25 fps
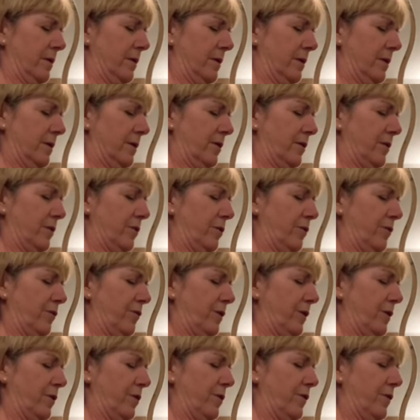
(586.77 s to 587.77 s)
until you
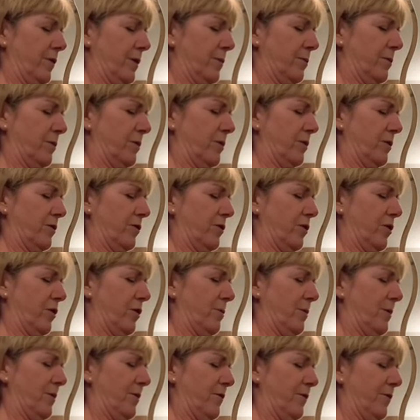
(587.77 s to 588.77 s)
feel you've come to the
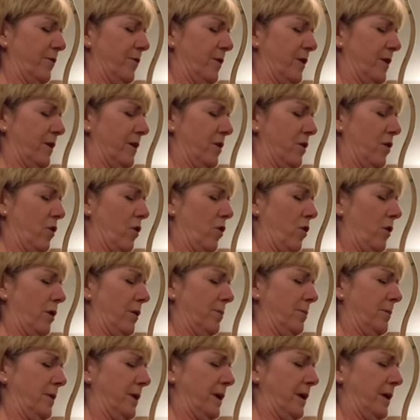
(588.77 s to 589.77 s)
top of the
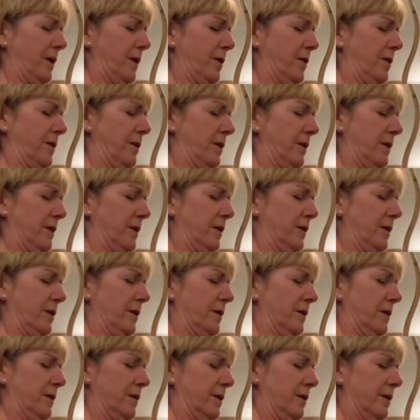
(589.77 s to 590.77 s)
column here,
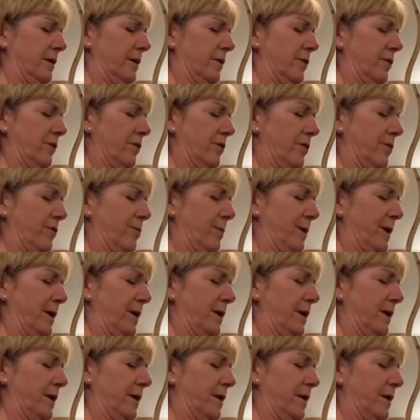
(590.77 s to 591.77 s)
and your
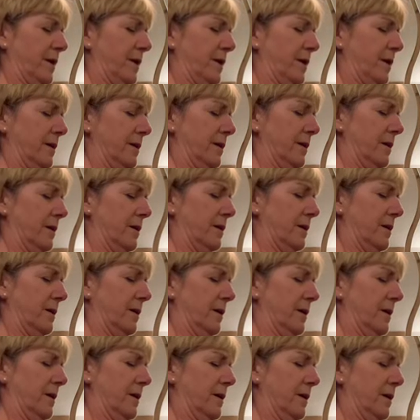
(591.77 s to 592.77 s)
spine
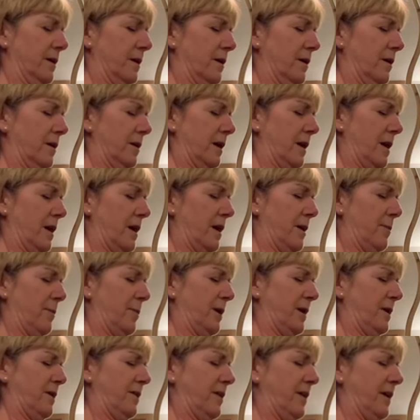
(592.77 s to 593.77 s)
can
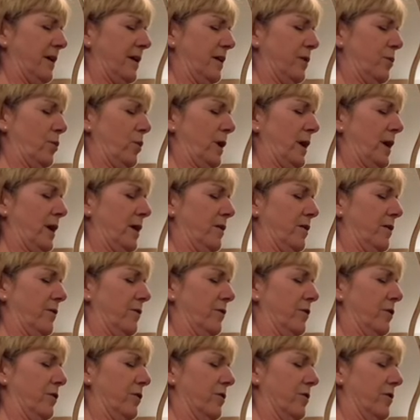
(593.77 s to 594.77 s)
happily take the weight
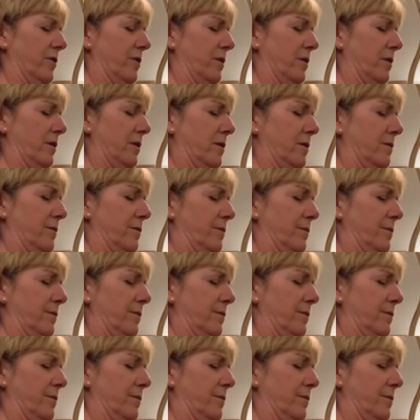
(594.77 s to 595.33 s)
of your skull.